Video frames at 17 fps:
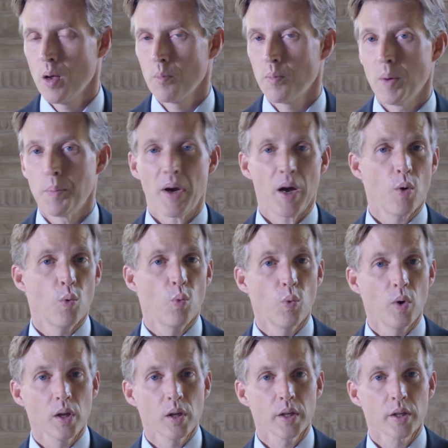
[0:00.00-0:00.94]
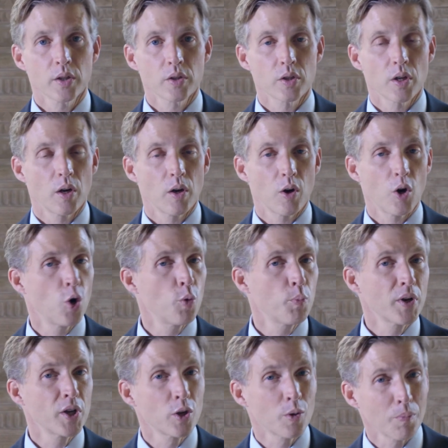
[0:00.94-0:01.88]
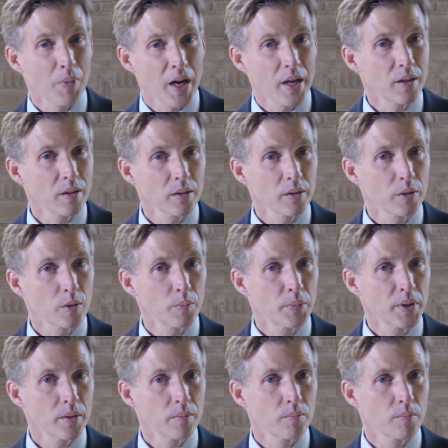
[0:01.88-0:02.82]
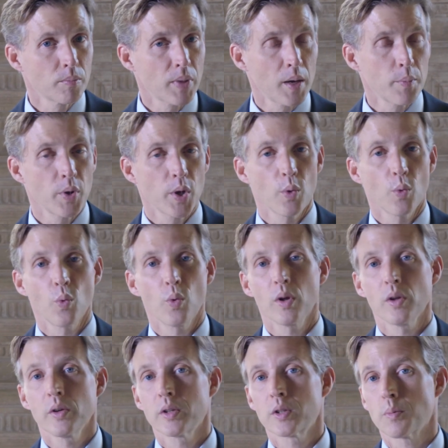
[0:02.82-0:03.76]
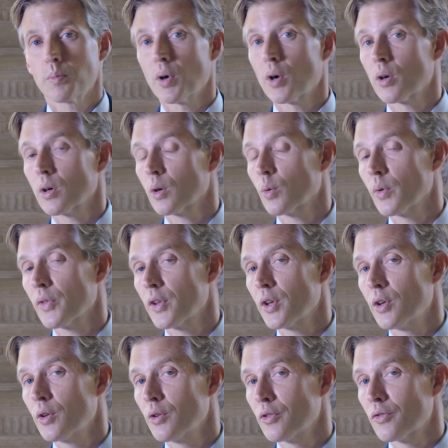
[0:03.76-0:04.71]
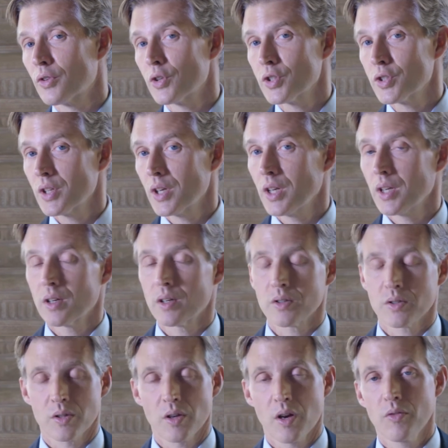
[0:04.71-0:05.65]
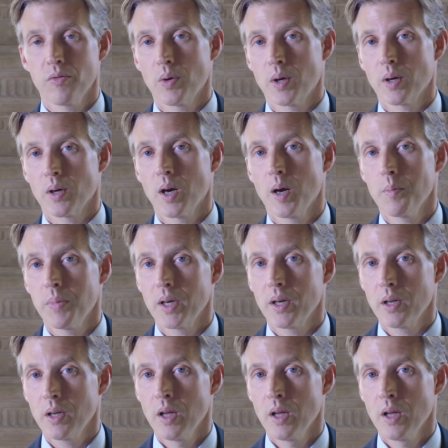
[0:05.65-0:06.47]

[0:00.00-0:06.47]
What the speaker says: But by willing to open your mind a little bit, by being willing to partner with a university and a software company,